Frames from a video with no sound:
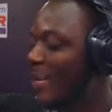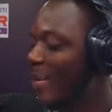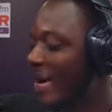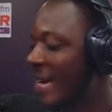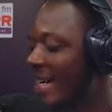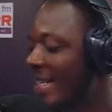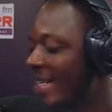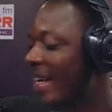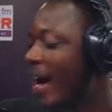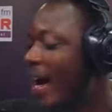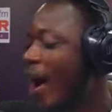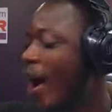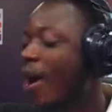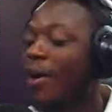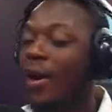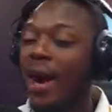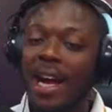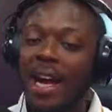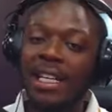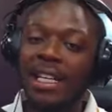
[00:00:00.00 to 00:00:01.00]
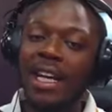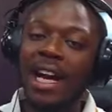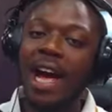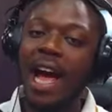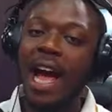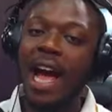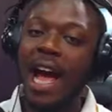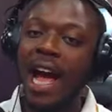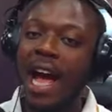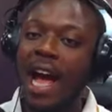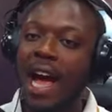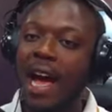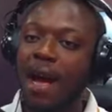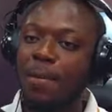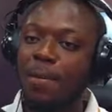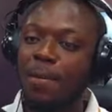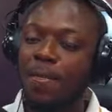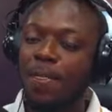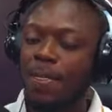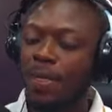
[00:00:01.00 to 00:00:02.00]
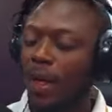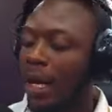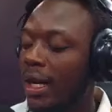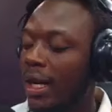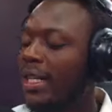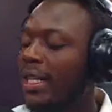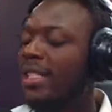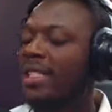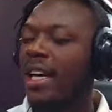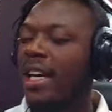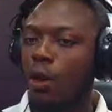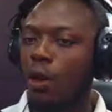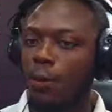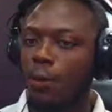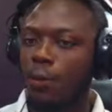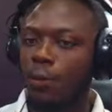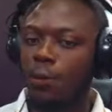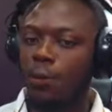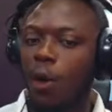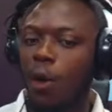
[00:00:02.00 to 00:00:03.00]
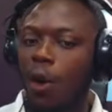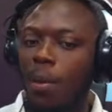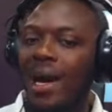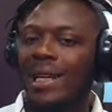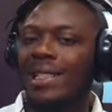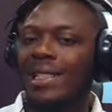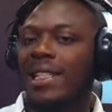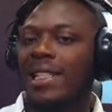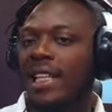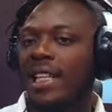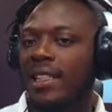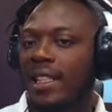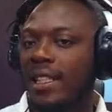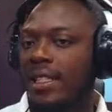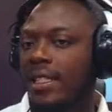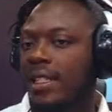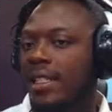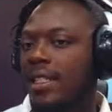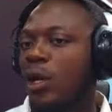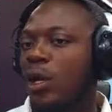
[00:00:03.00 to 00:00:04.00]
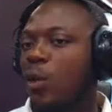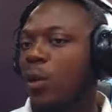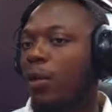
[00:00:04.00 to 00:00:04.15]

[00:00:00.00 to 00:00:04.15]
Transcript: man. All right. Let's start off from athletics.